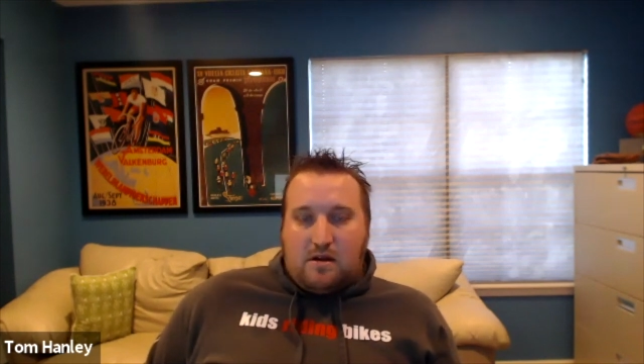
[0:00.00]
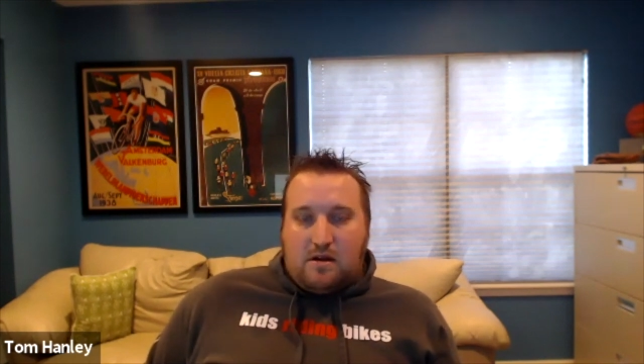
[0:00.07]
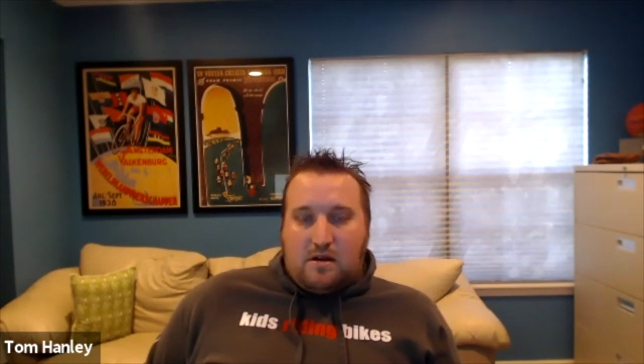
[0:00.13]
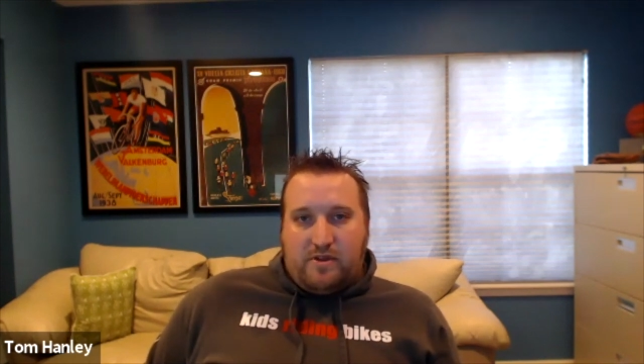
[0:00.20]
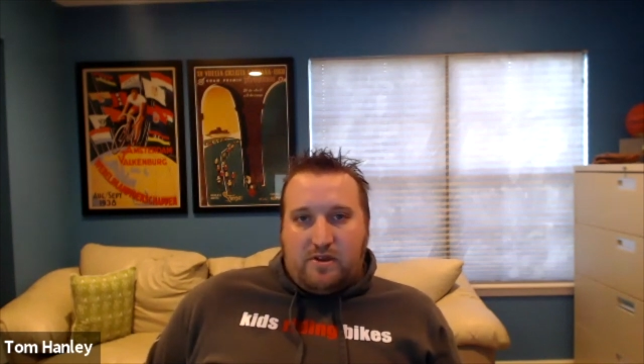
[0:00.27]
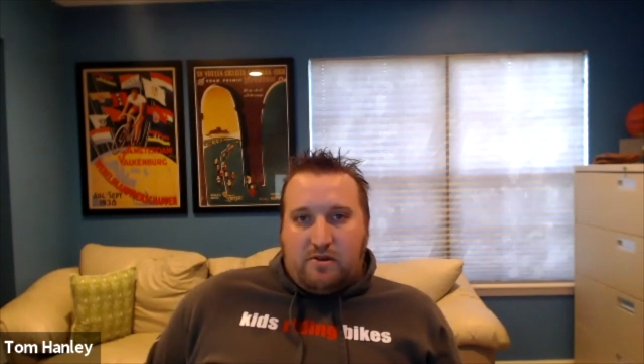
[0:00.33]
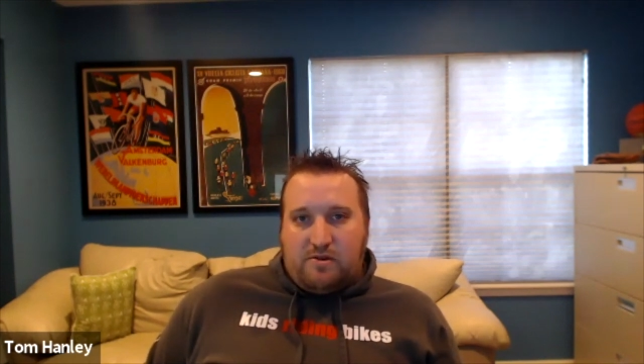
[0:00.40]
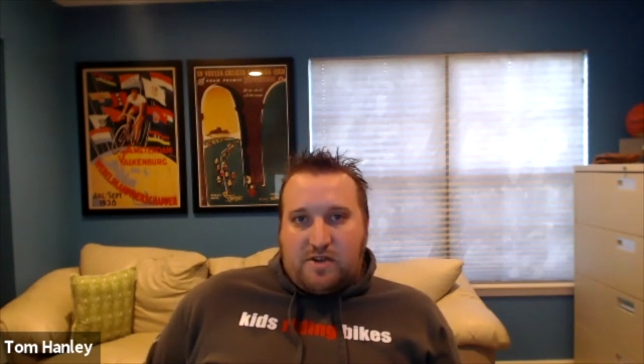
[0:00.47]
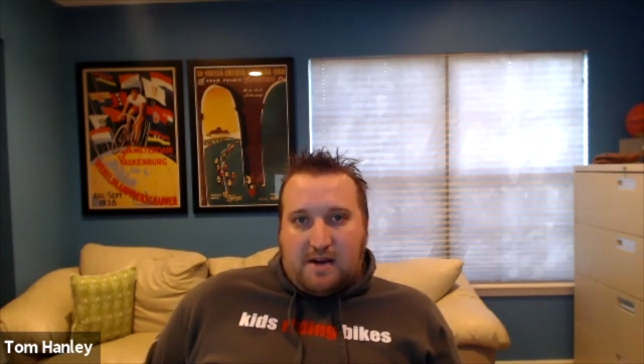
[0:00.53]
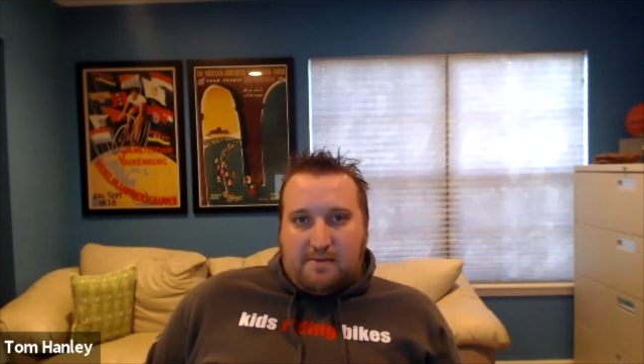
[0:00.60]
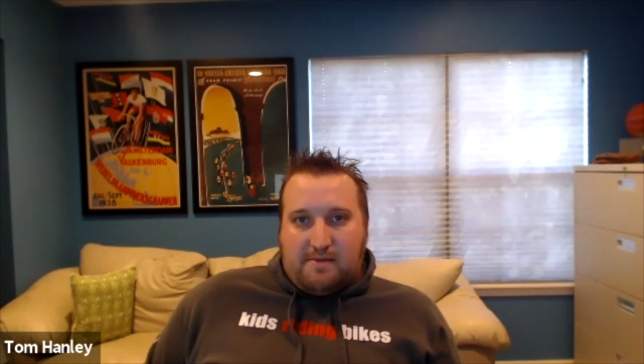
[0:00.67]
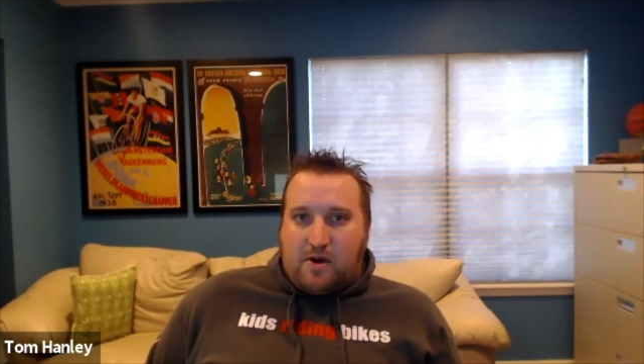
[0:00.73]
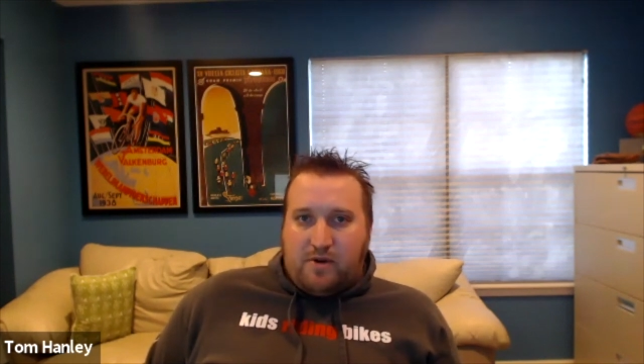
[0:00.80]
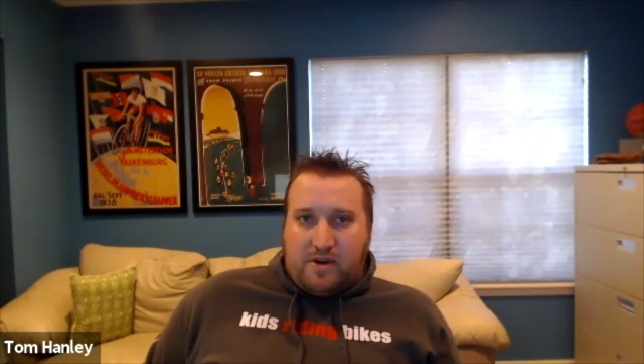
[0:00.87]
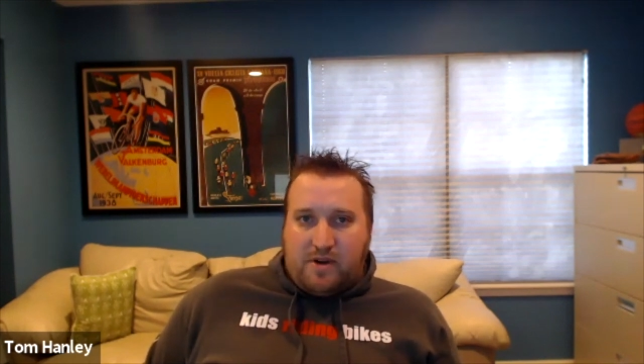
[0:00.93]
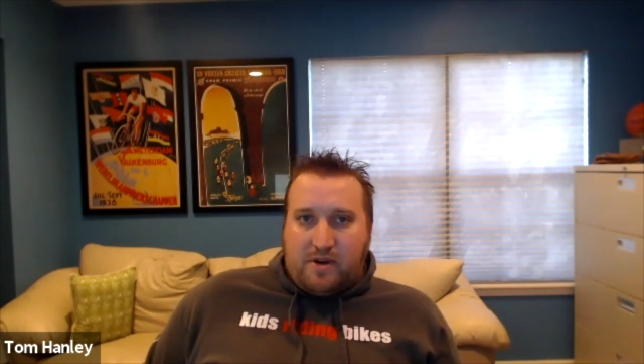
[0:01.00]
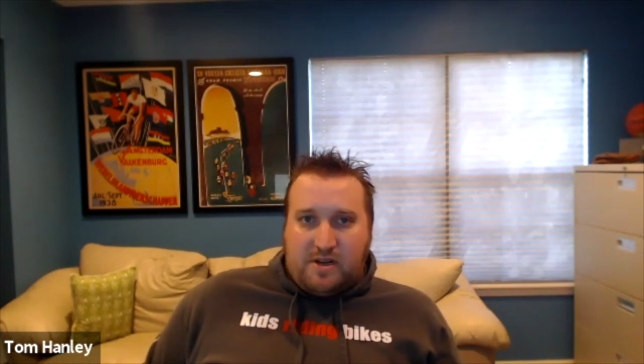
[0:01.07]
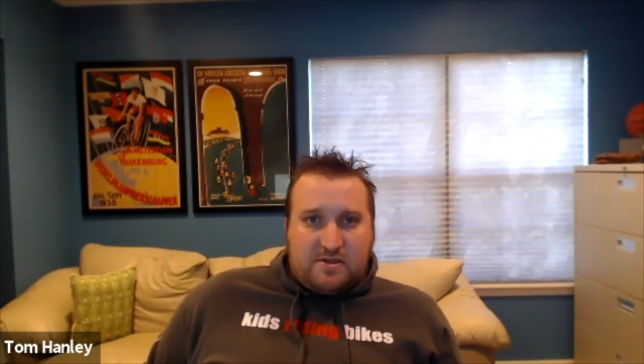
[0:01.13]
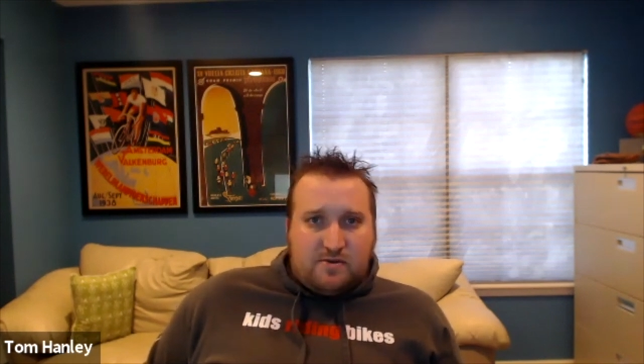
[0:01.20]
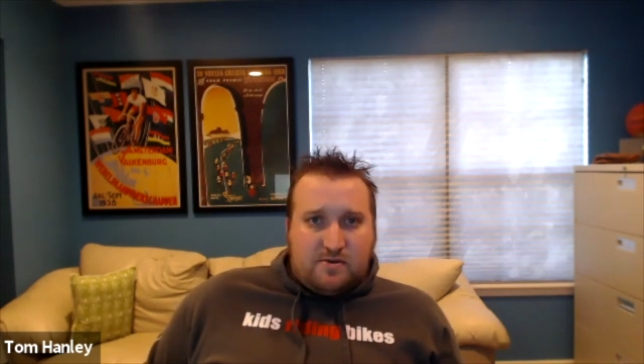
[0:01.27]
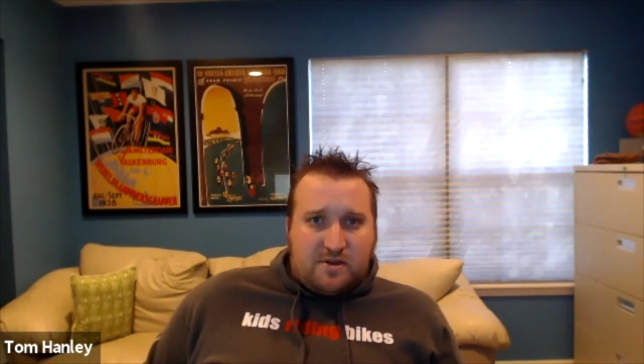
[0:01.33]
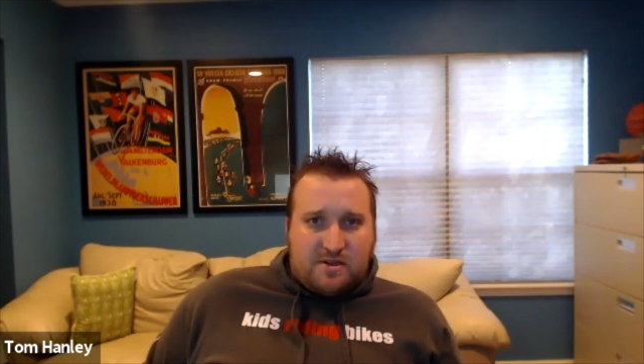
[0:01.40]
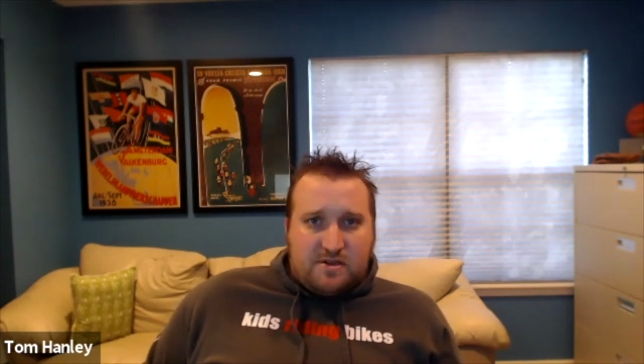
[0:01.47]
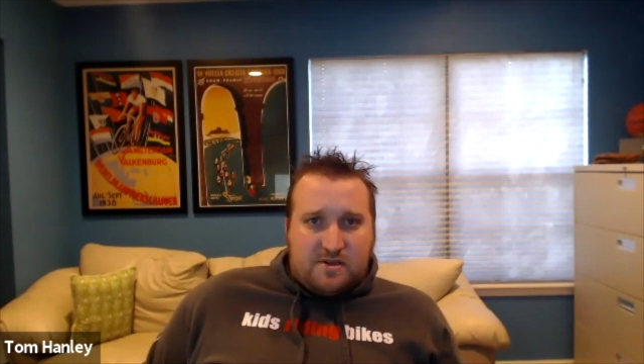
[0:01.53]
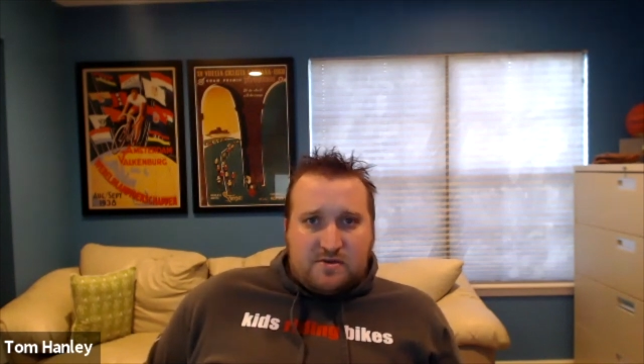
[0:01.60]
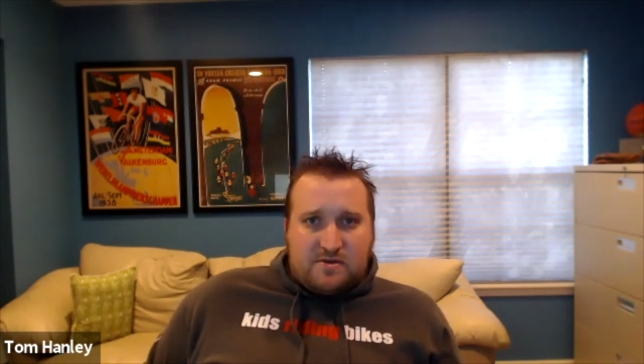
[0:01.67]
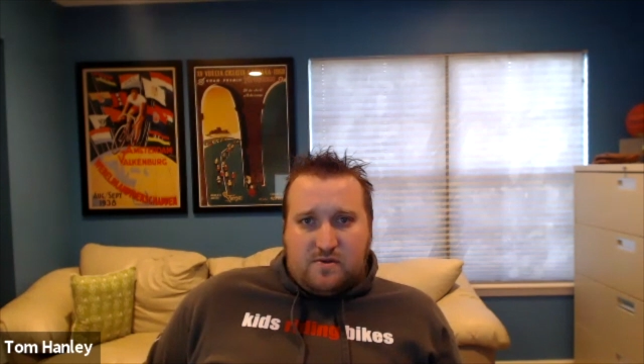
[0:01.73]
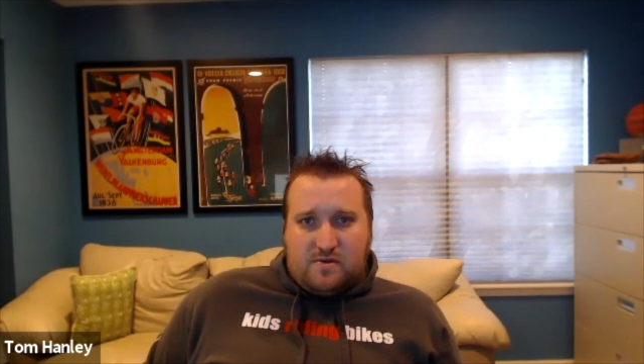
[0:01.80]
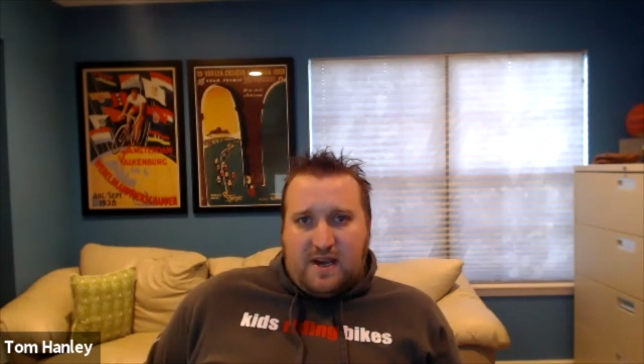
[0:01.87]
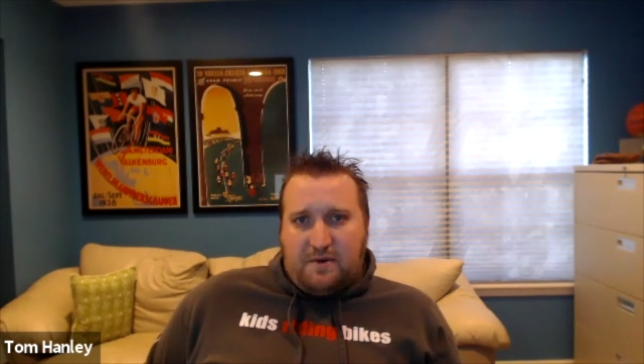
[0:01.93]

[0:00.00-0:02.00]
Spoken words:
whether you talk about going to schools during the school day,